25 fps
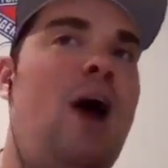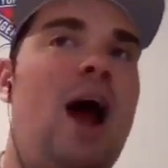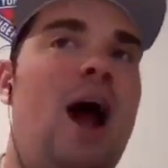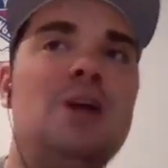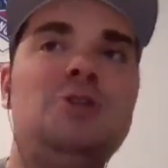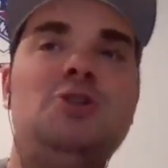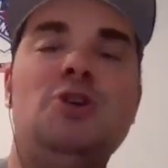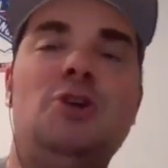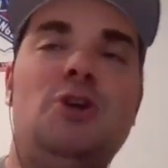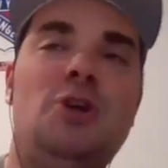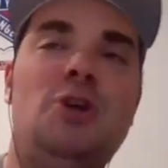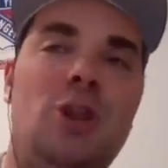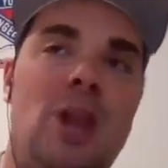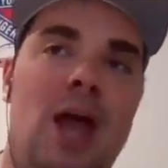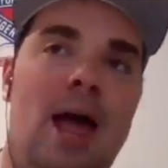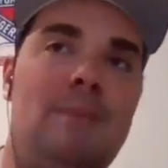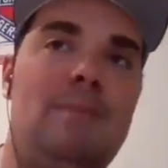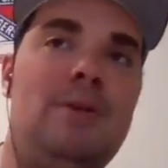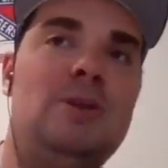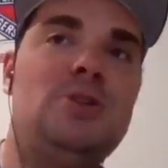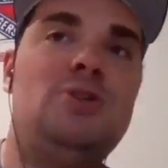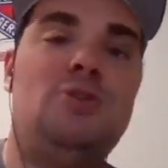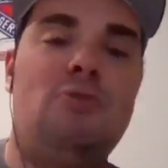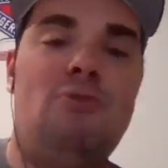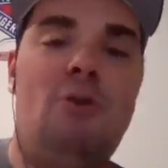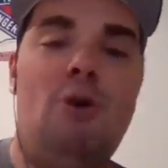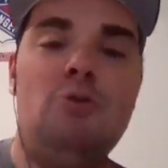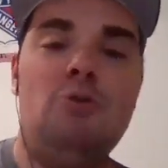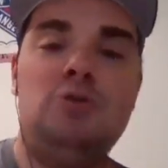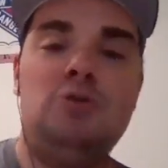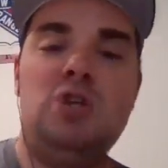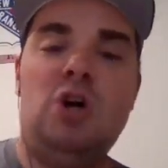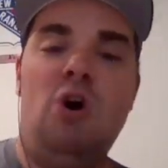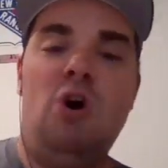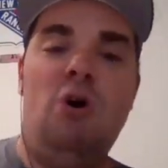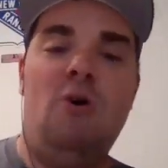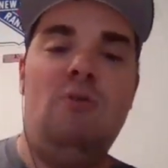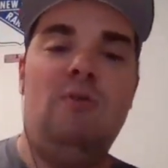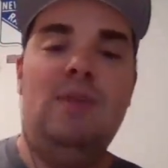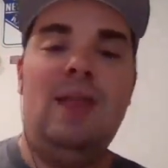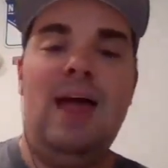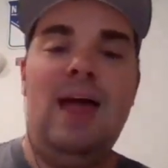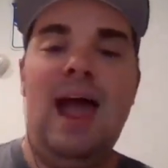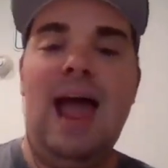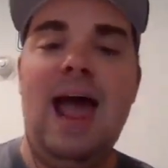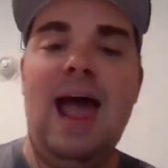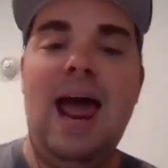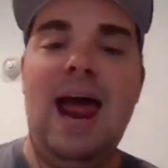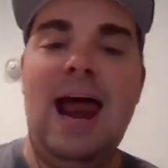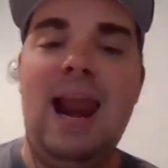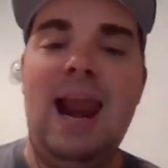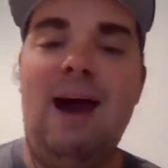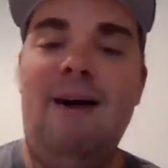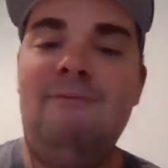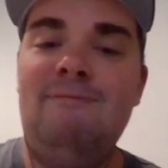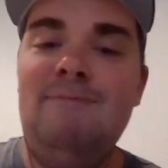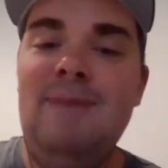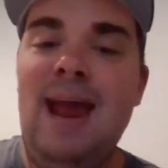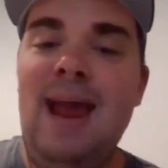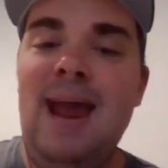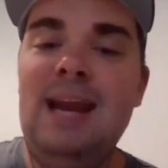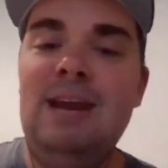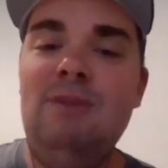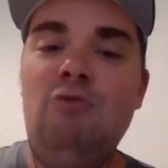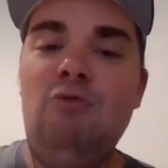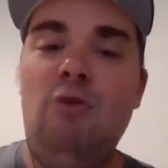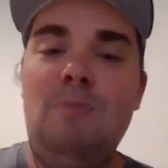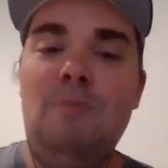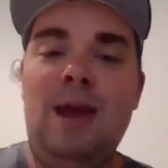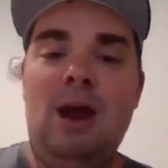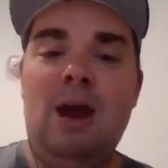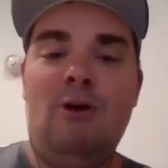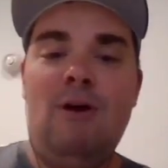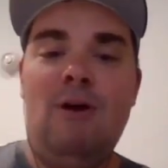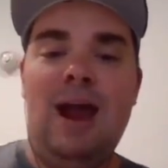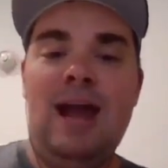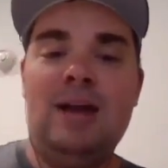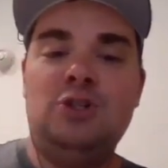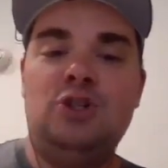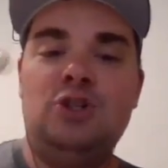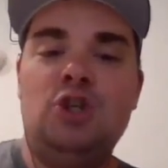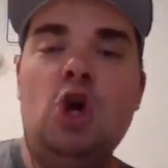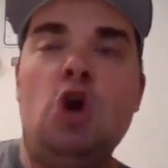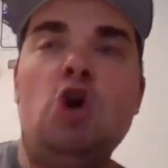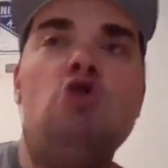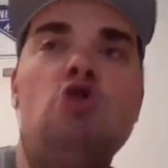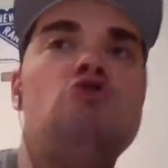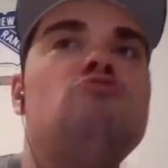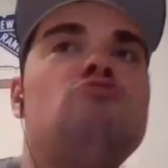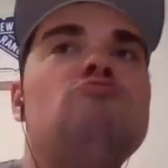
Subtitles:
Roger Clemens throws over the head of Manny Ramirez.